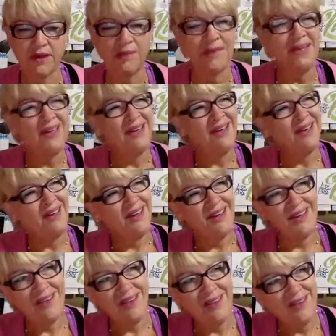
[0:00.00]
I mean,
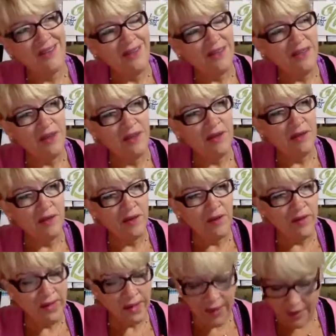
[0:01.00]

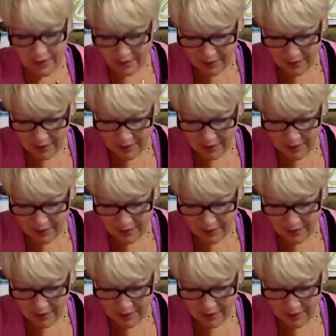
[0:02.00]
again,